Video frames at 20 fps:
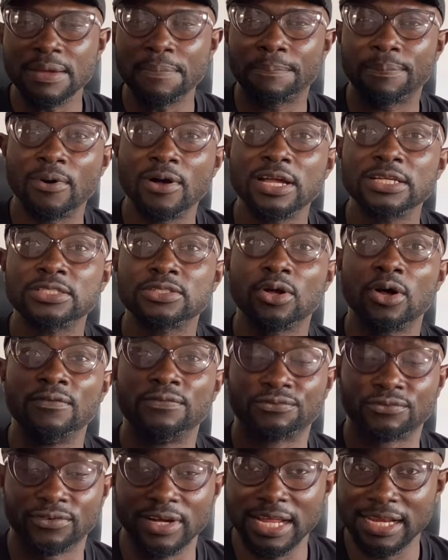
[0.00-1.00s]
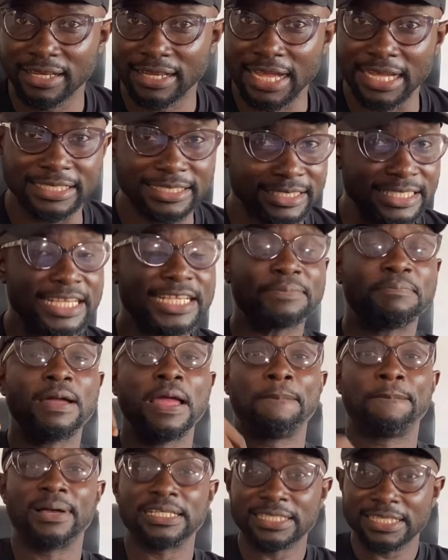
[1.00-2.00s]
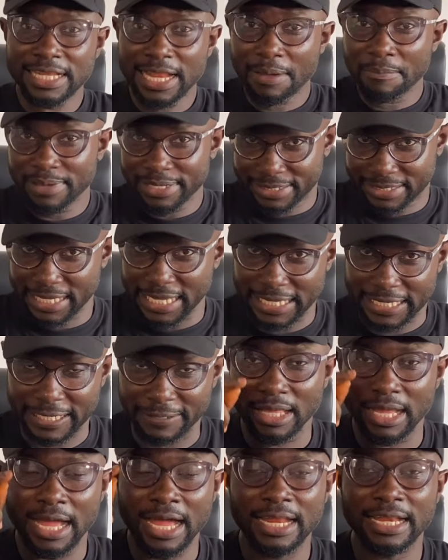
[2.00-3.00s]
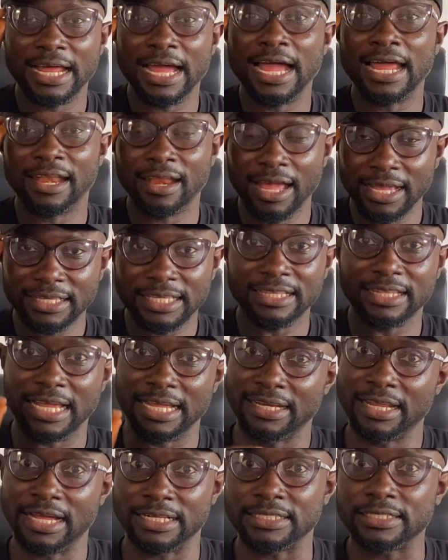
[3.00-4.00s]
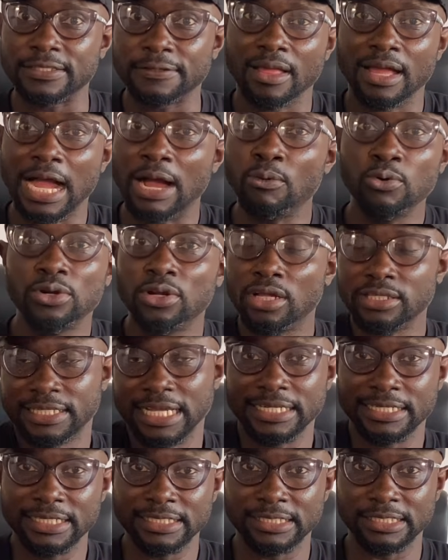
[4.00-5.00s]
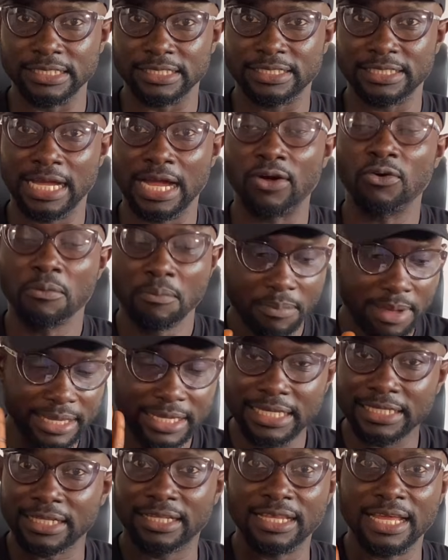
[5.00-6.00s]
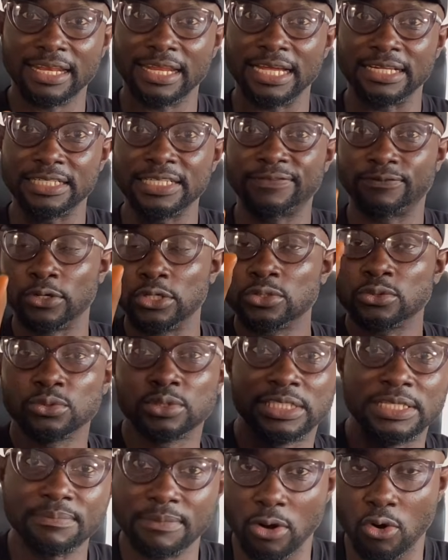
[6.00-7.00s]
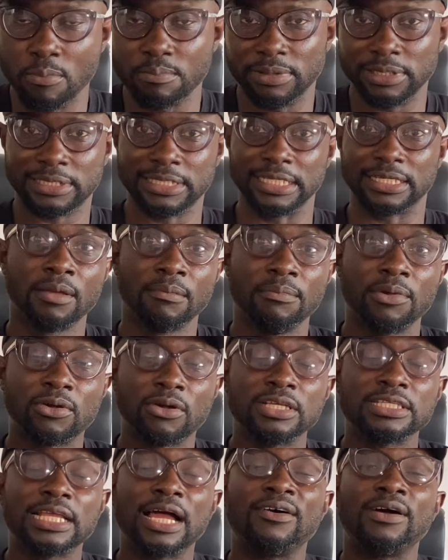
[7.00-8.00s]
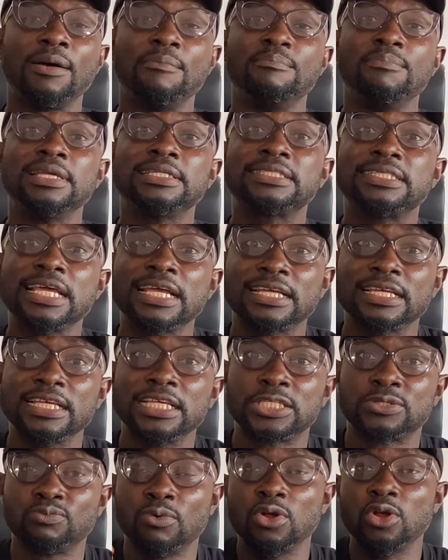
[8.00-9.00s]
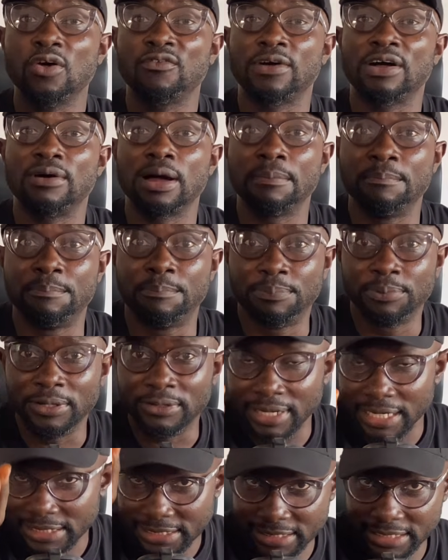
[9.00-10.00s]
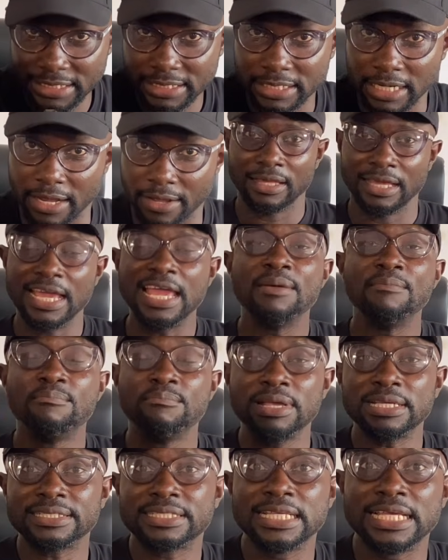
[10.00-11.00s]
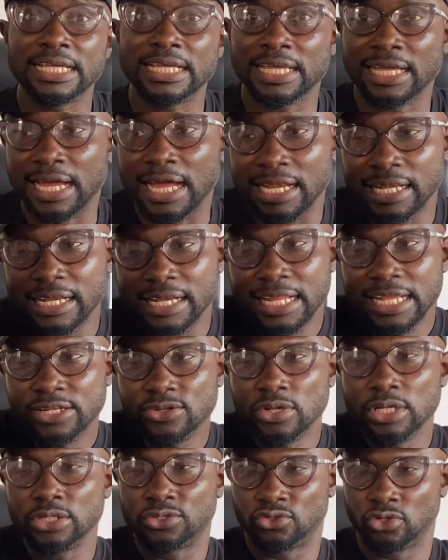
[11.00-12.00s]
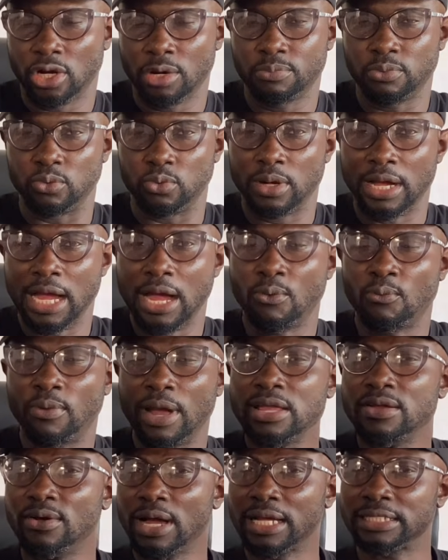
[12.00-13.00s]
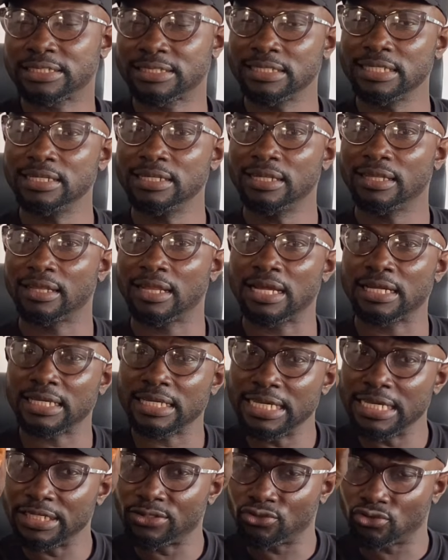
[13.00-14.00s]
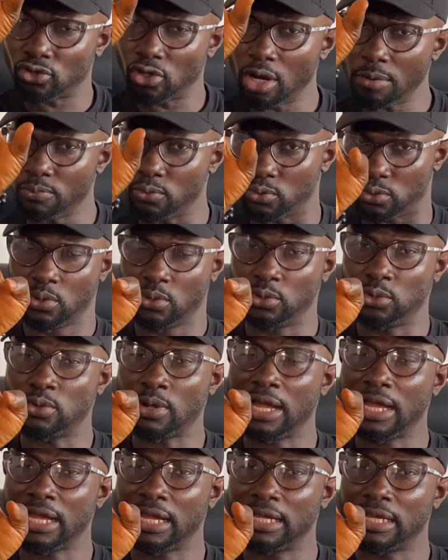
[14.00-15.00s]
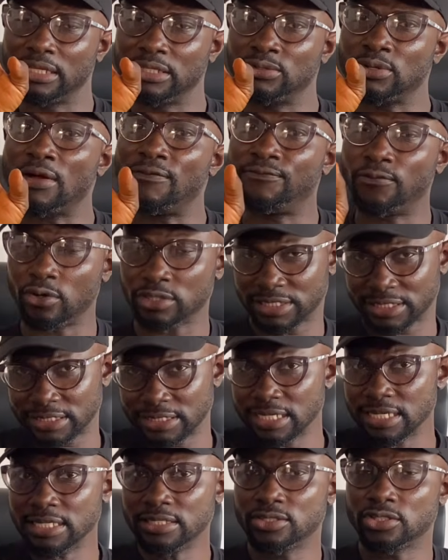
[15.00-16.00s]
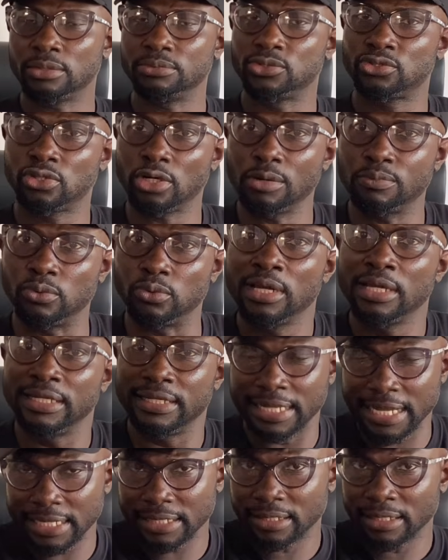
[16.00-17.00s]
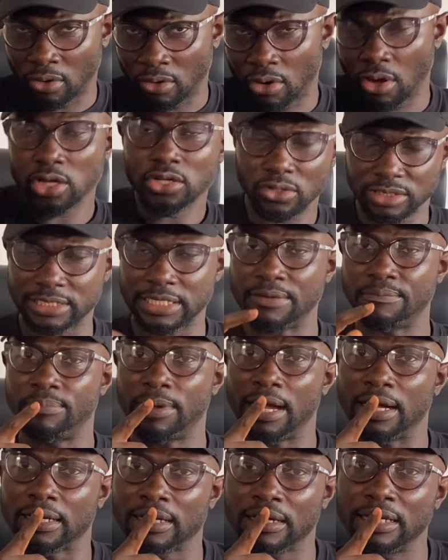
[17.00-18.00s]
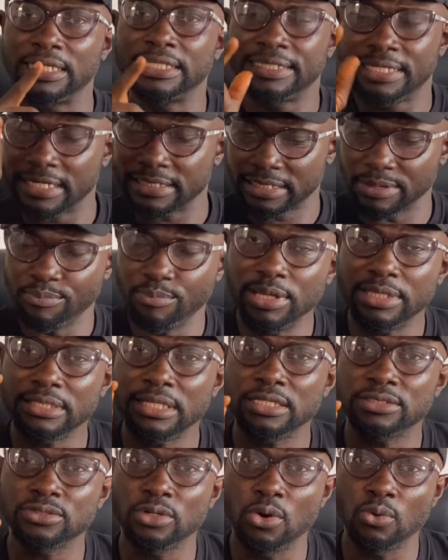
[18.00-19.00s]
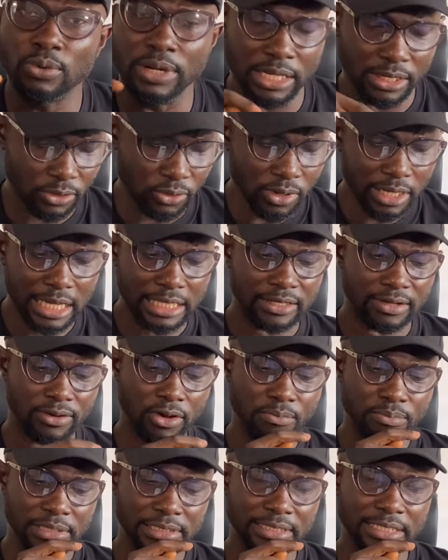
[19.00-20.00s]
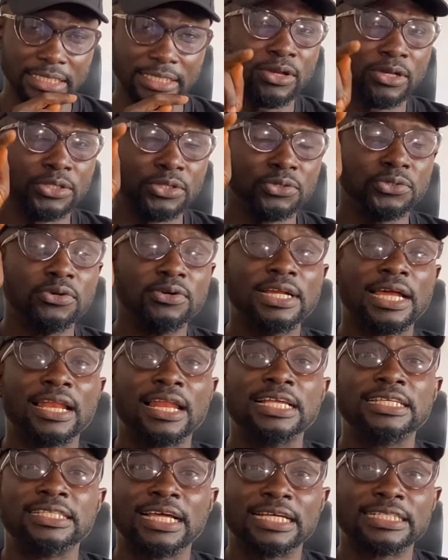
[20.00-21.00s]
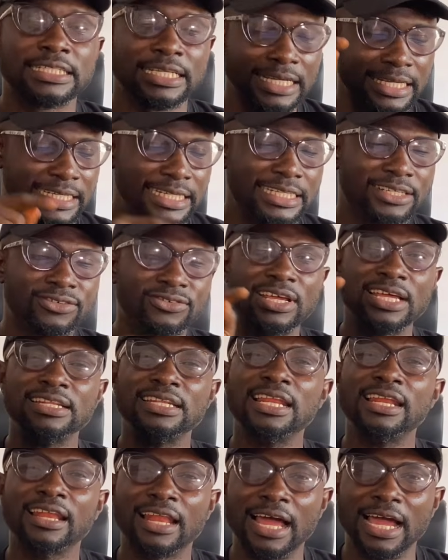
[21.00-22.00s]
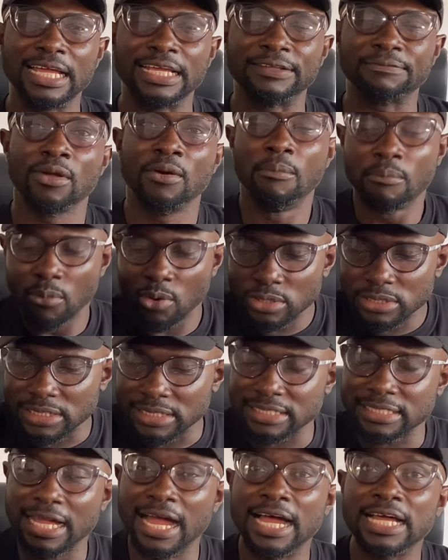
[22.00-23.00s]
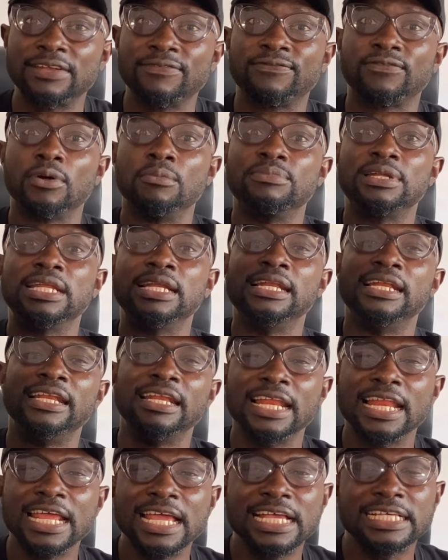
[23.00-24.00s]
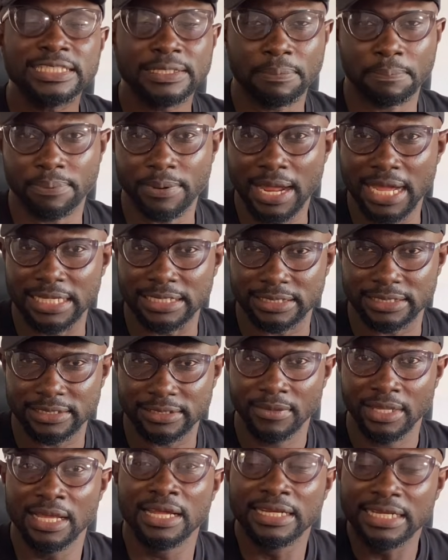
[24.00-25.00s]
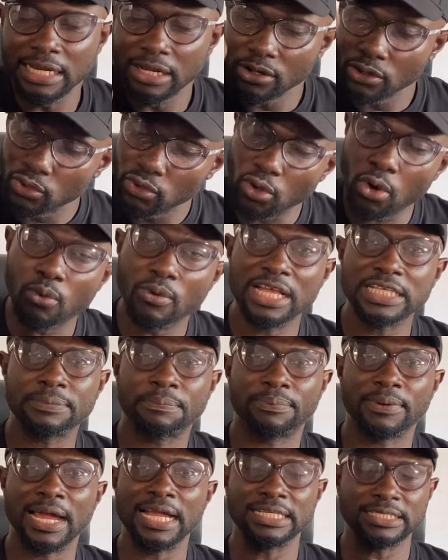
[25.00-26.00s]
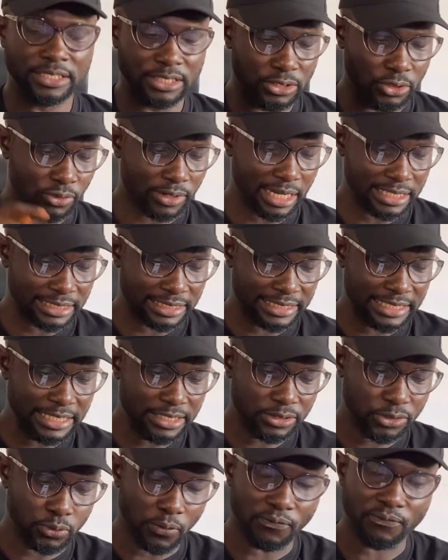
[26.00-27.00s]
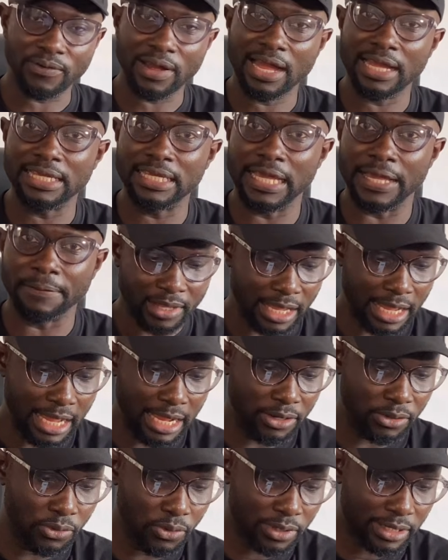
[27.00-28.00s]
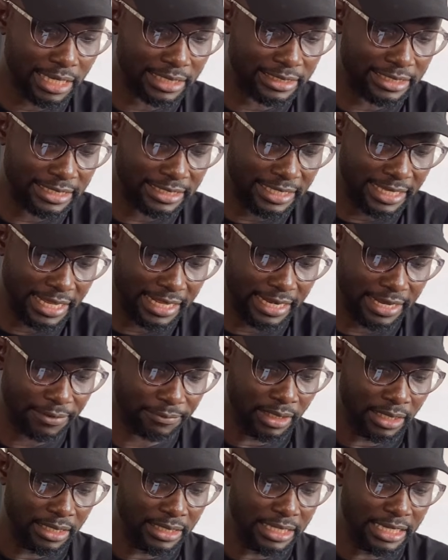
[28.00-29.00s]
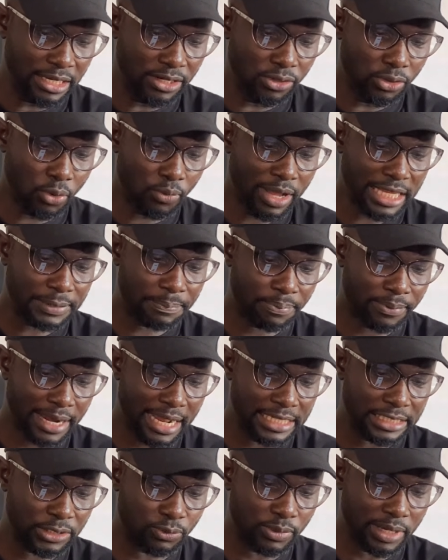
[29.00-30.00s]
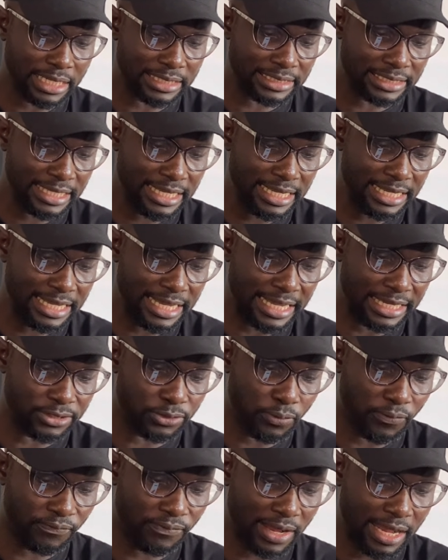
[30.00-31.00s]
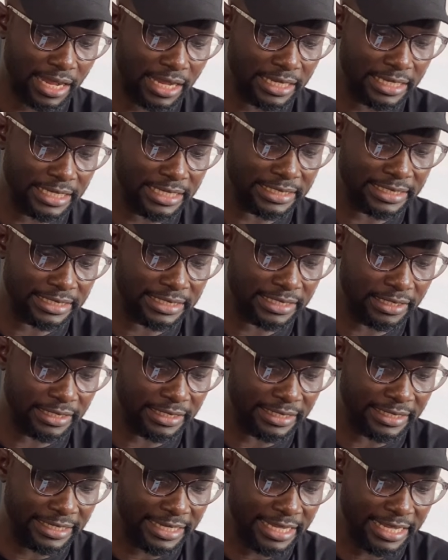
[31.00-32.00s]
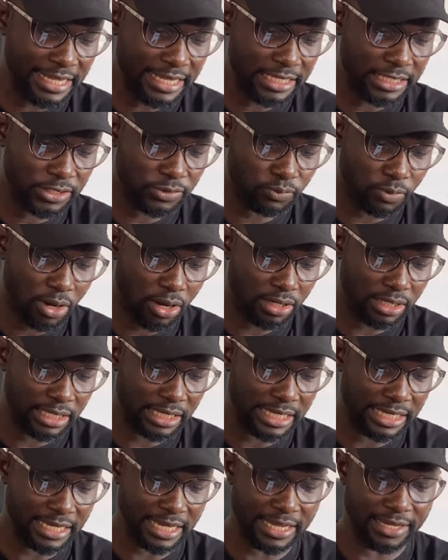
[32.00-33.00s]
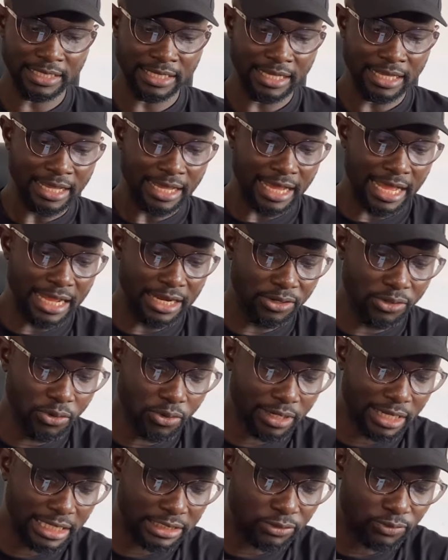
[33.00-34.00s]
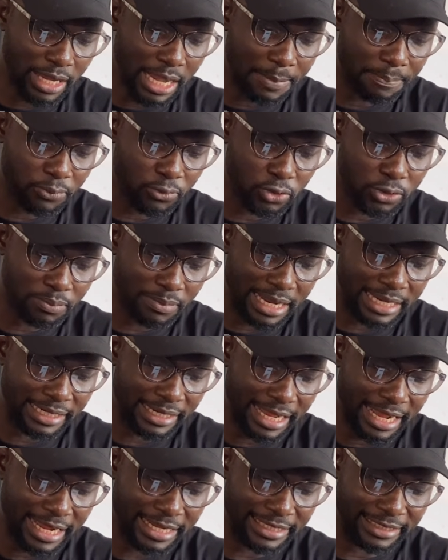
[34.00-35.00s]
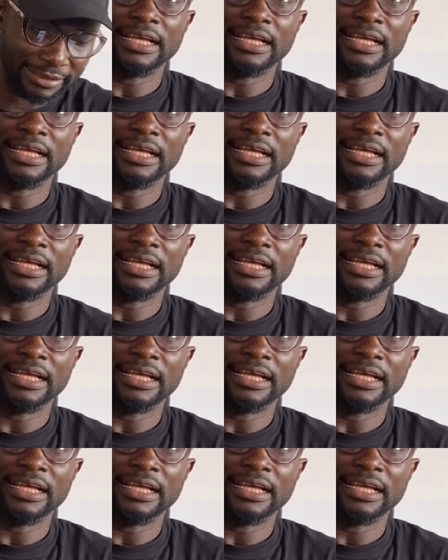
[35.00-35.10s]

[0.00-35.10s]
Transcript: point of trend lines is my personal mistake, and I like it like that. I will not edit it. I will make it clear like this for you to see my own mistake, because our mistake is one of our great teacher. A mistake can lead you in trouble, and when you are seeing like a trouble, you are foreseeing some trouble, then call yourself back. There's a mistake somewhere. Look at our own mistake. Do you realize that the trending line must start from the least price, the lowest price you can see so far here? And look at it here now. The lowest price we are seeing here so far is this one here. And look at where I put my line.